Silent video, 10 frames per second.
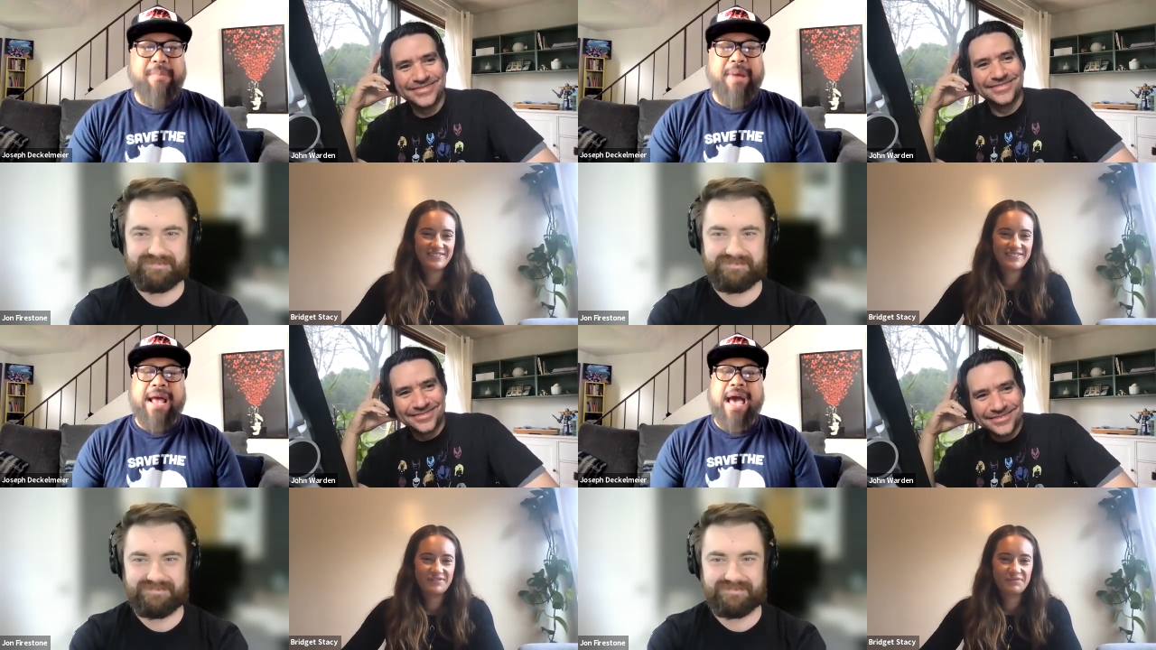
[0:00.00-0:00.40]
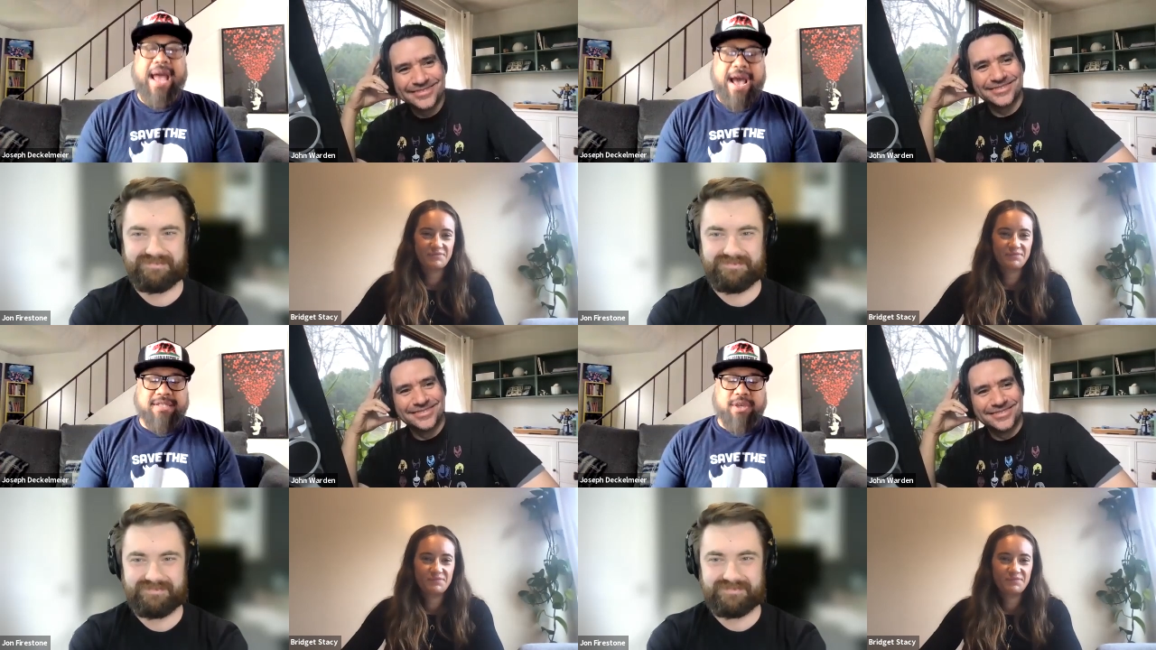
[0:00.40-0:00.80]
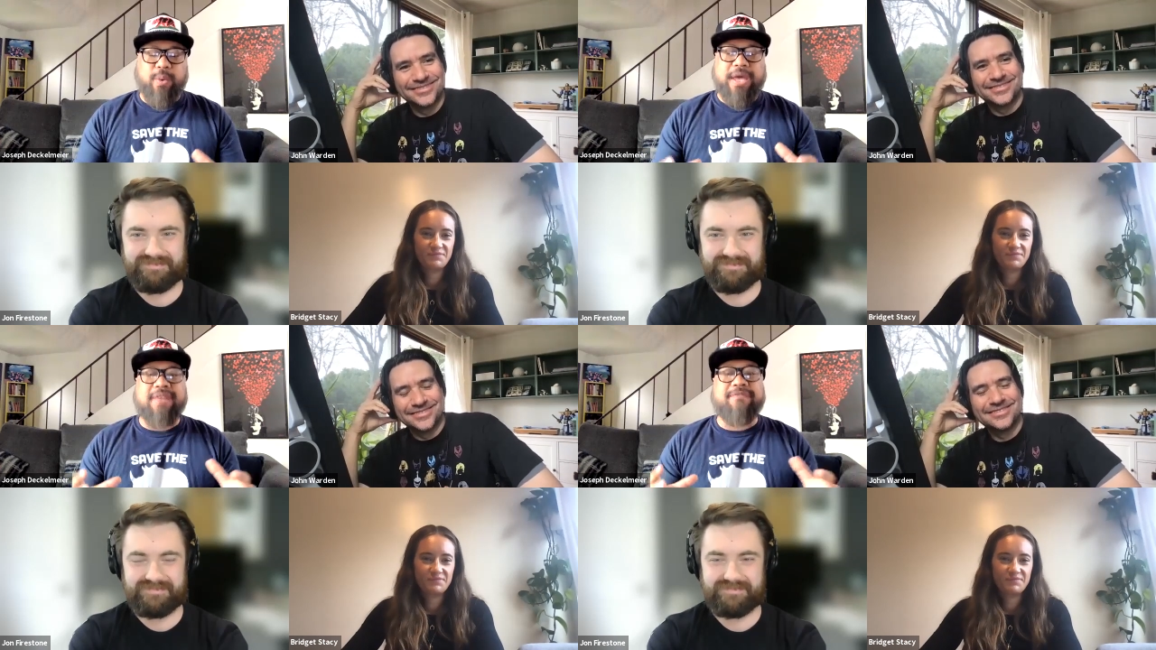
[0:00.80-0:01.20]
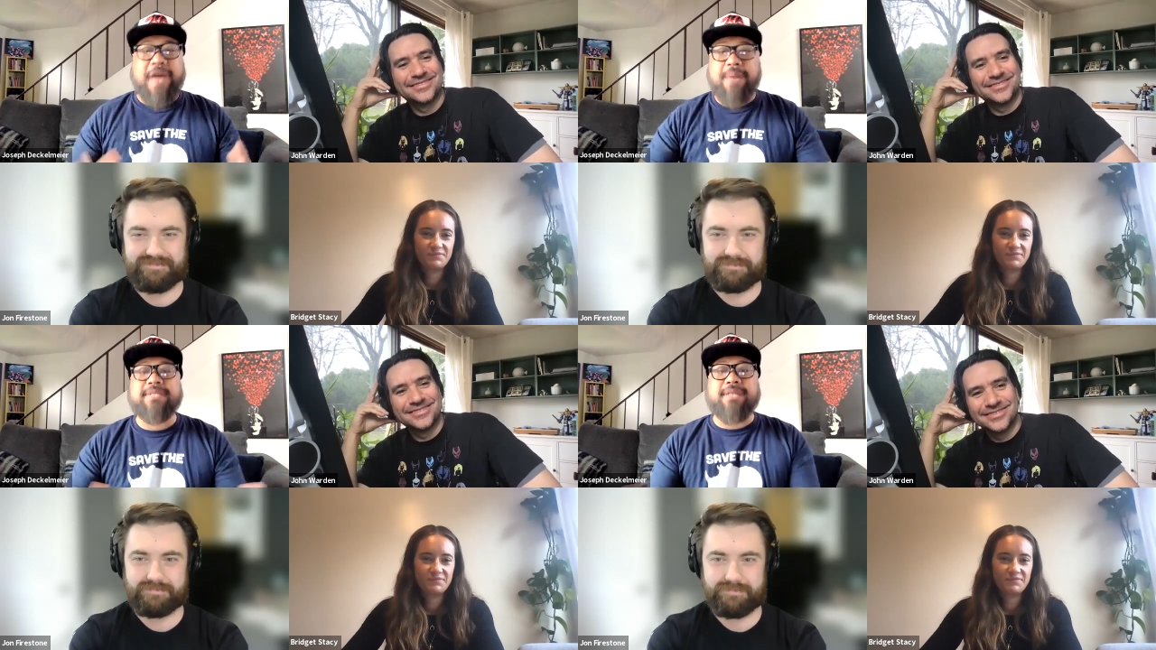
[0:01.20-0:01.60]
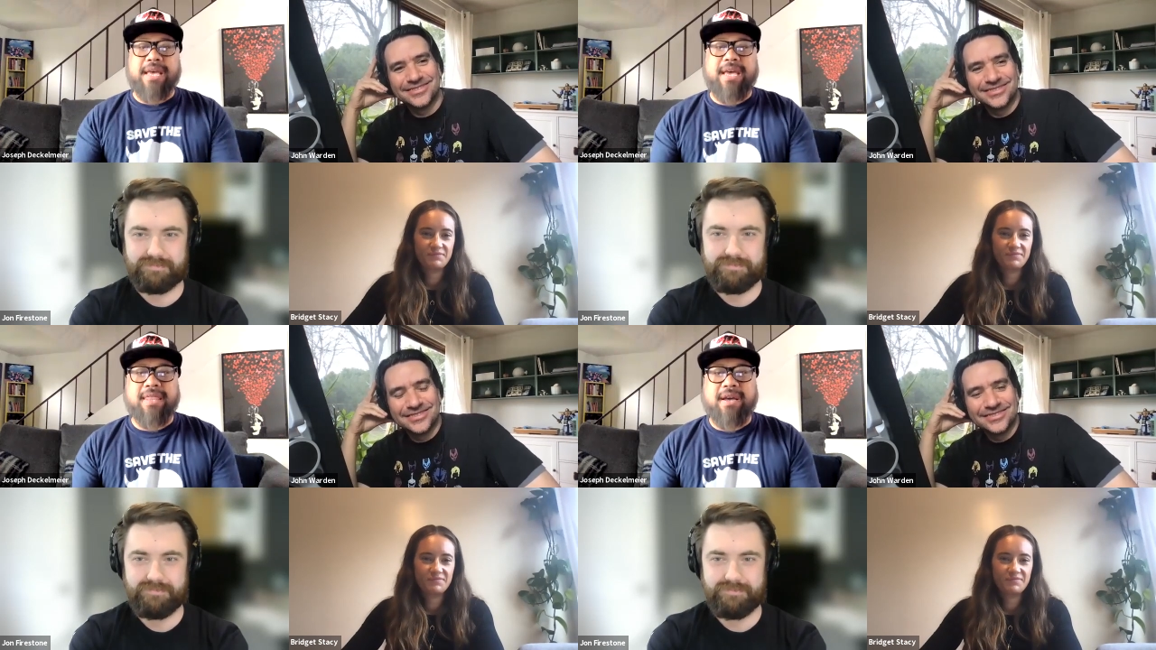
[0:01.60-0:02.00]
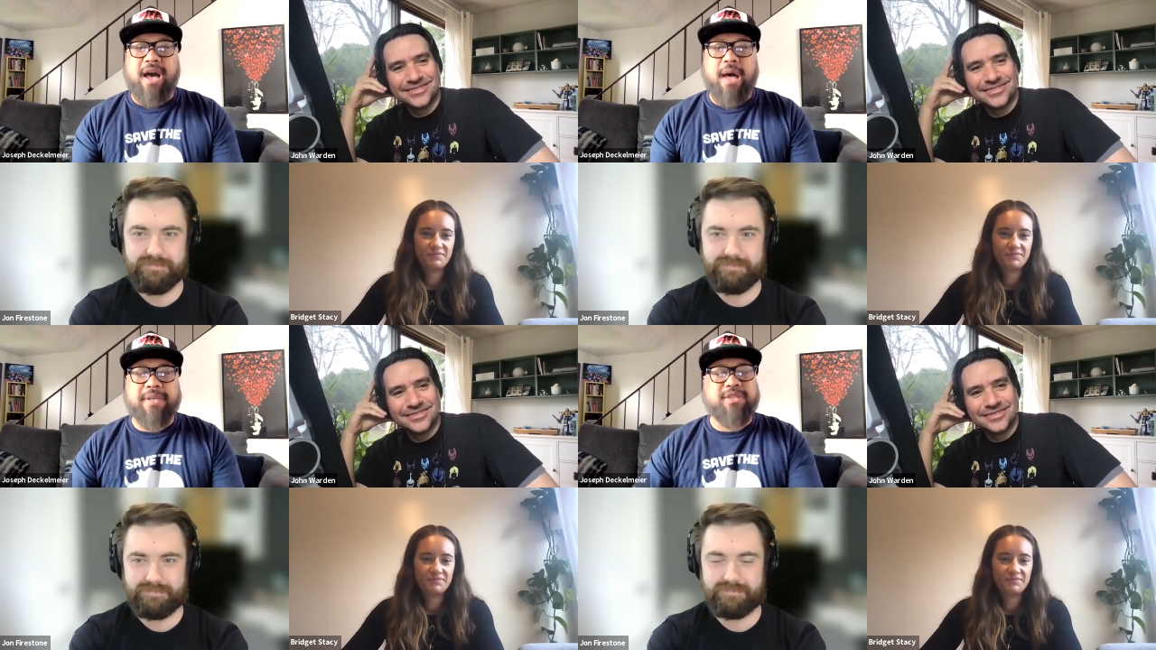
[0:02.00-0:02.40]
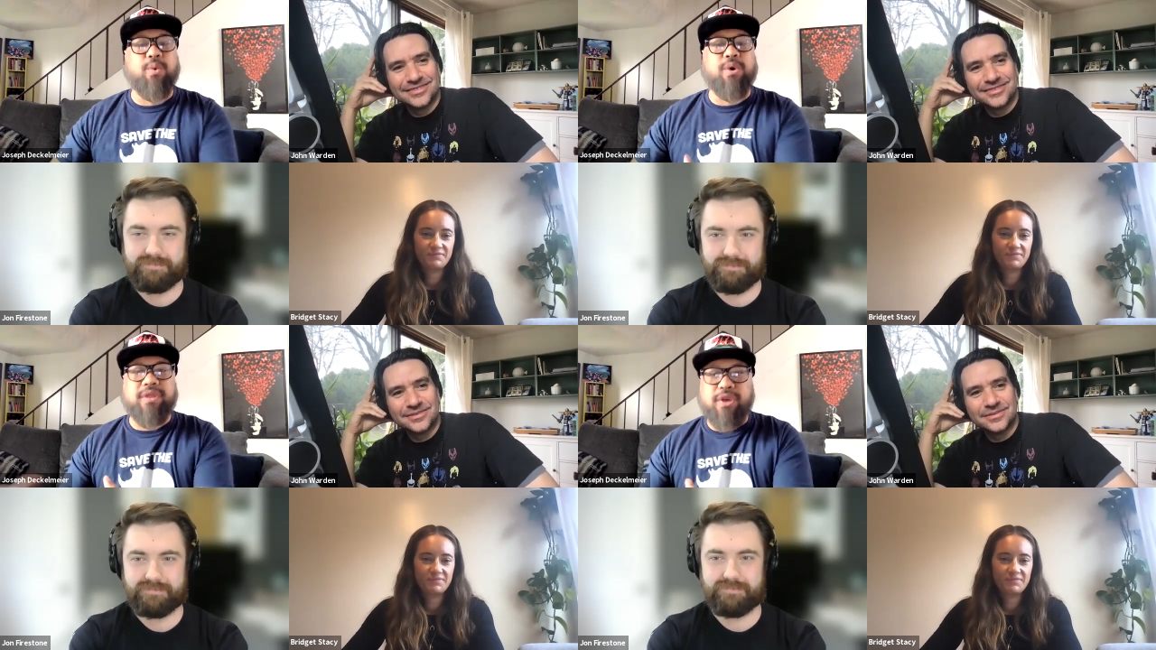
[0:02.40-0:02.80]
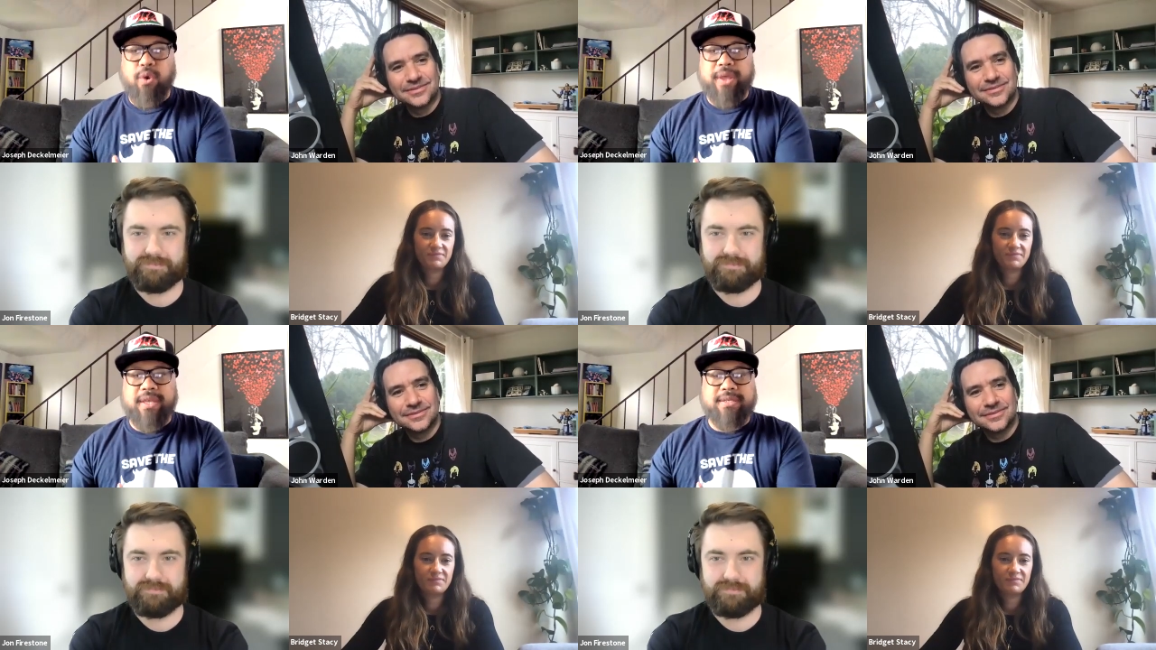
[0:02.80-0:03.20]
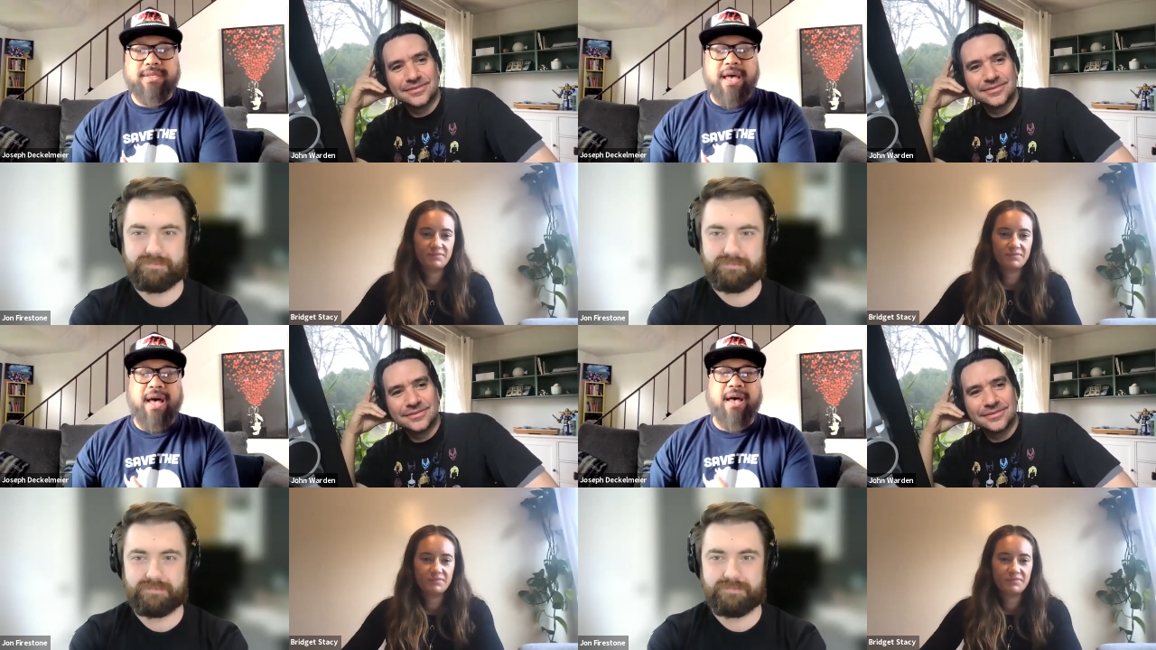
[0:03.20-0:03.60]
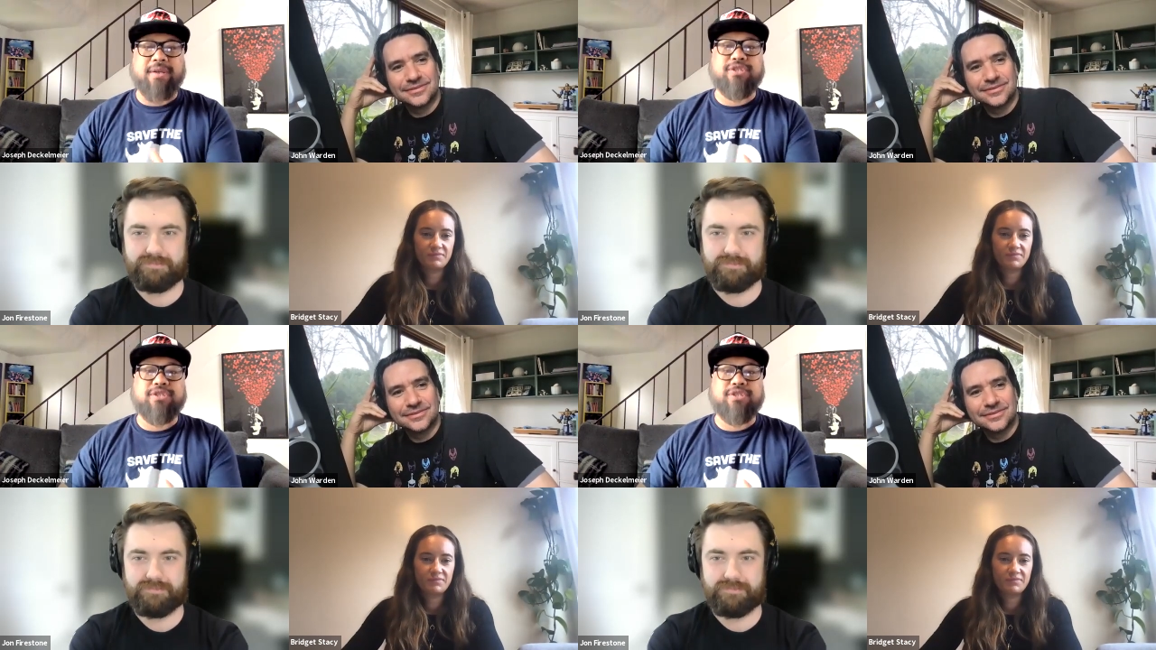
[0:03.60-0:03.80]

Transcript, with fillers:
Speaker 1: But I got to ask. So we, and famously in the comics, the world of the coinless, uh,